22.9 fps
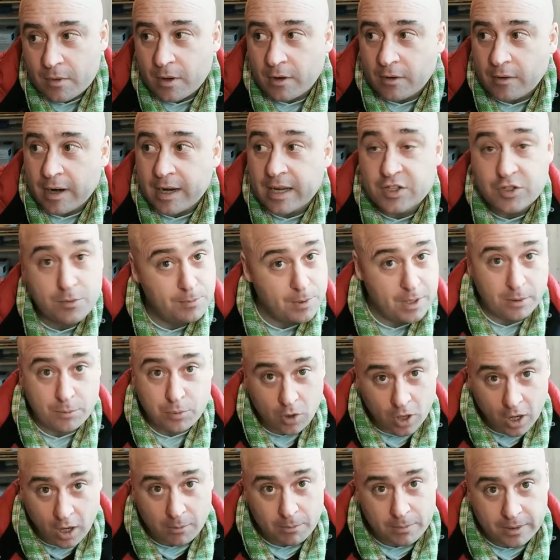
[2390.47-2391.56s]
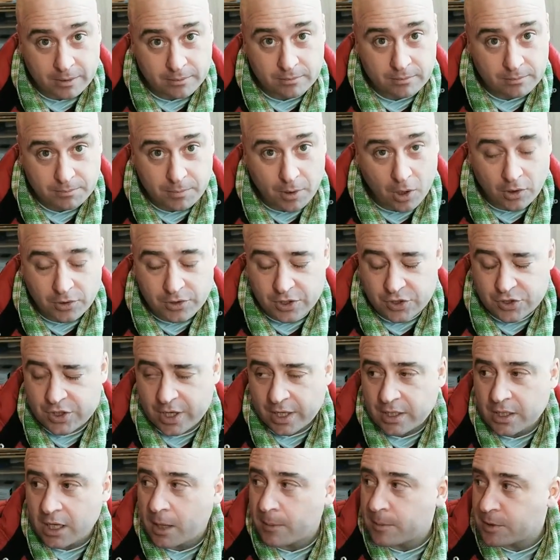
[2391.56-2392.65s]
All right, it's a big problem in politics and
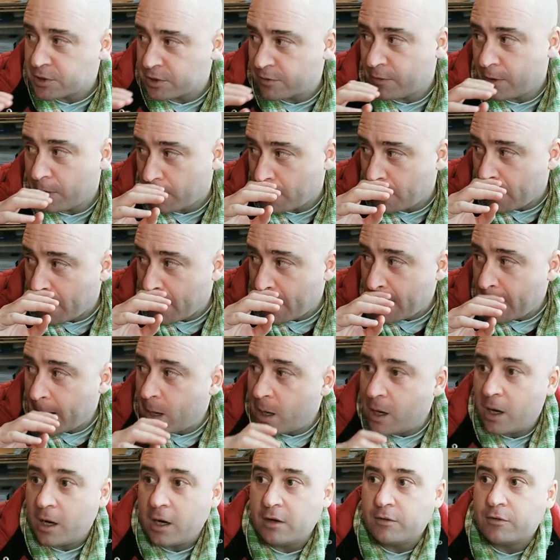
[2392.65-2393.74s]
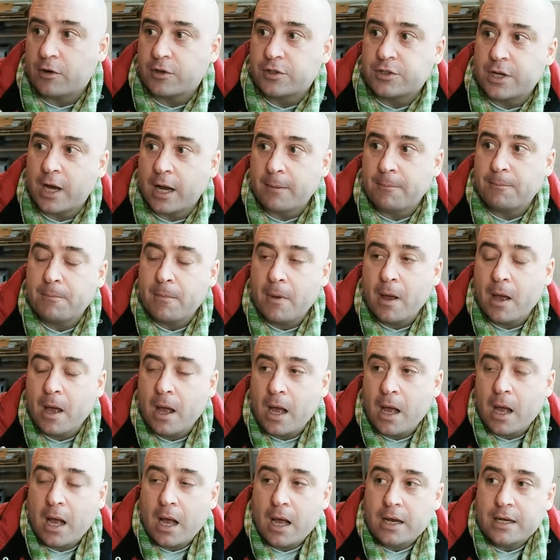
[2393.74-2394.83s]
economics of our of our time.
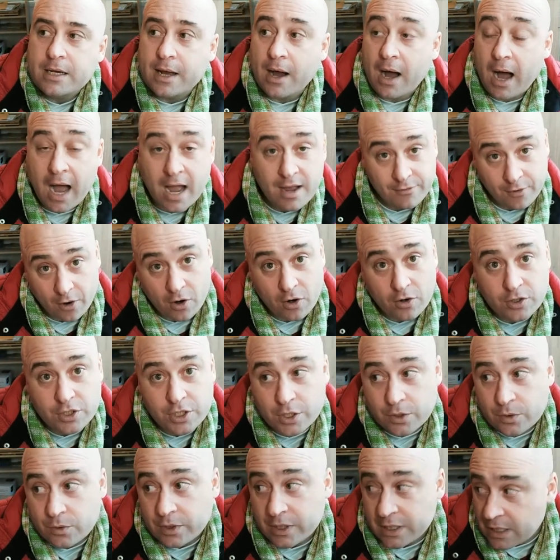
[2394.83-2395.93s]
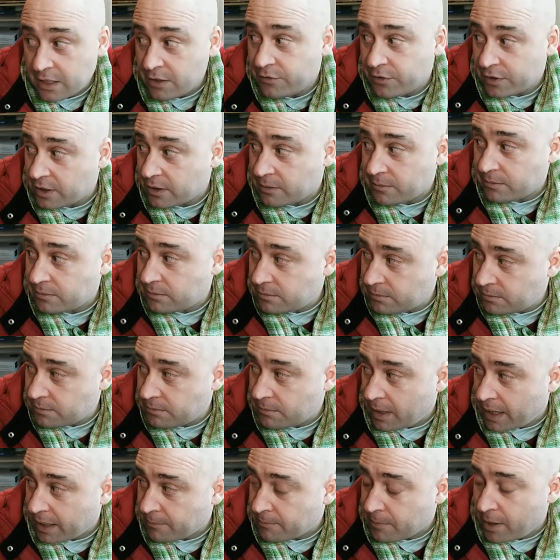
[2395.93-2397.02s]
Now, I've argued even in
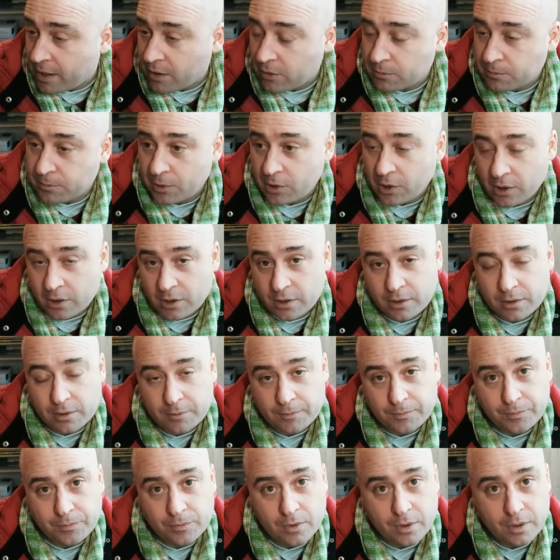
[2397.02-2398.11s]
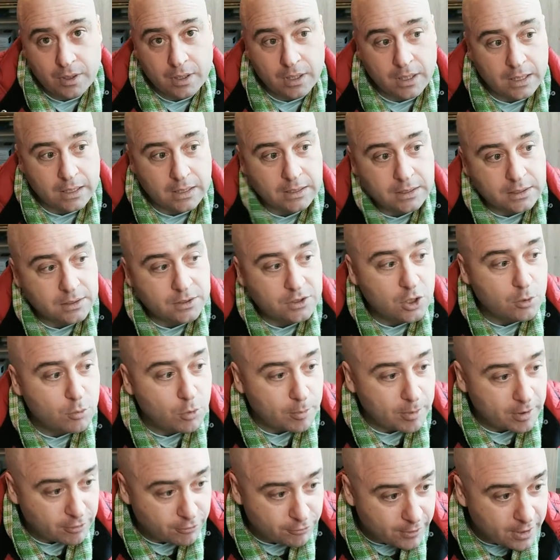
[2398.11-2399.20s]
my my own book, uh, No More
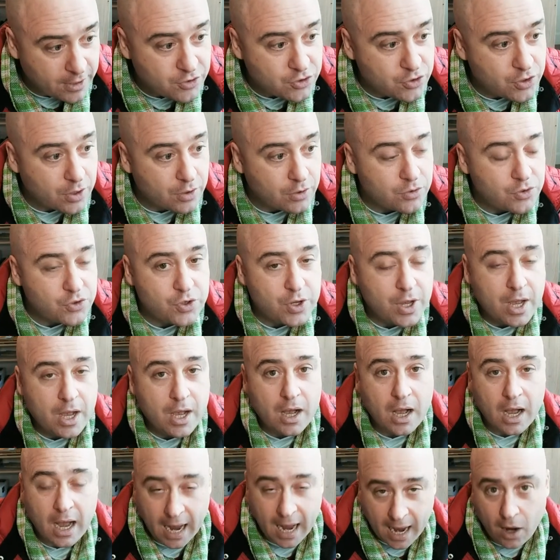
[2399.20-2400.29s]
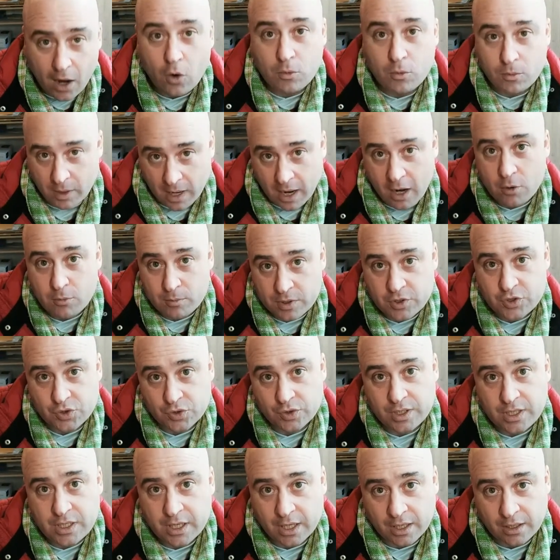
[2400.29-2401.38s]
Manifestos, how how
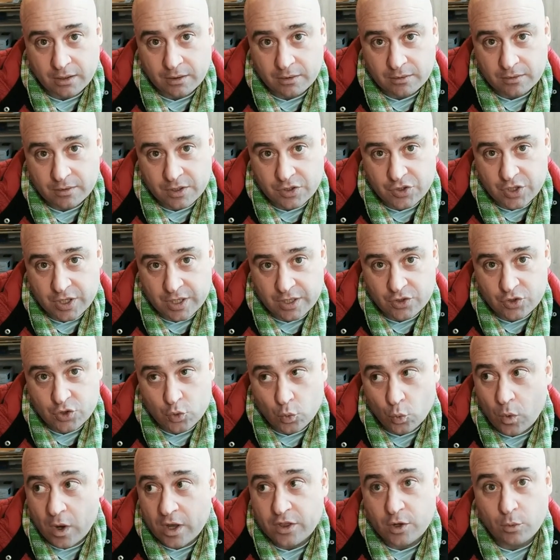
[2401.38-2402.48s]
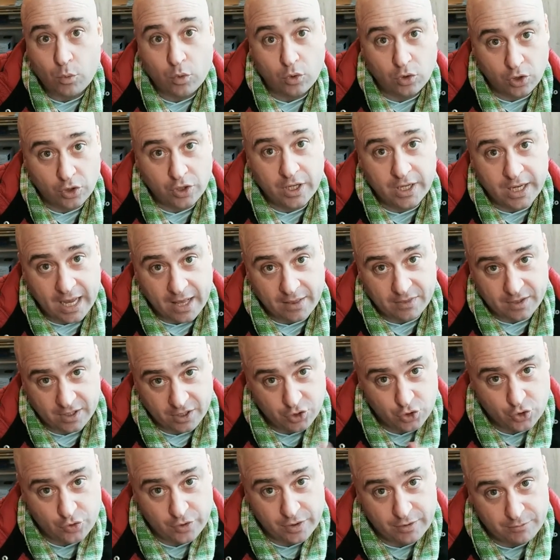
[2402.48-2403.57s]
misleading this is. Whether we're looking at the
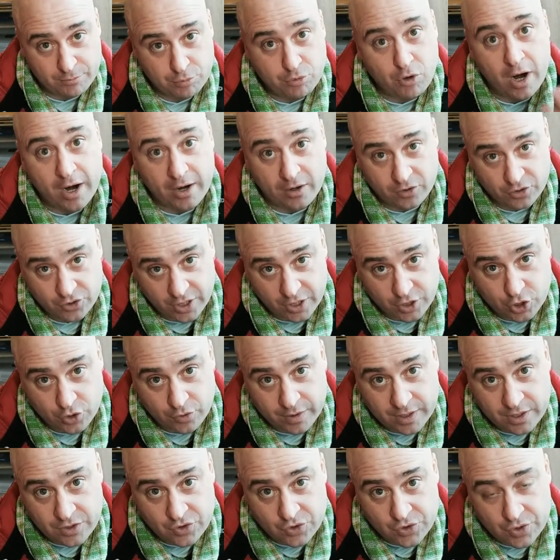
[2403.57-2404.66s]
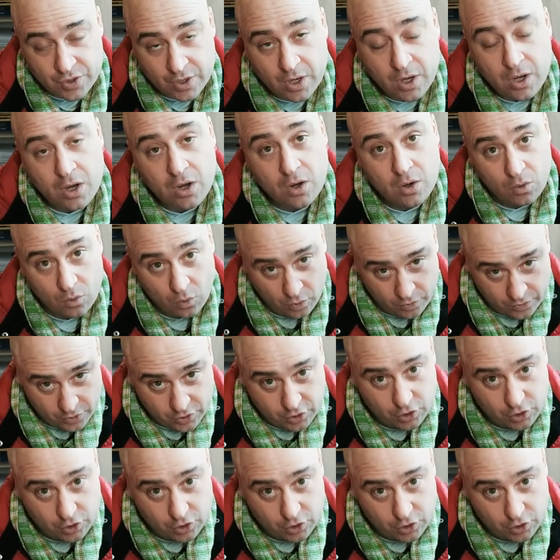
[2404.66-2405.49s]
history of prior centuries or the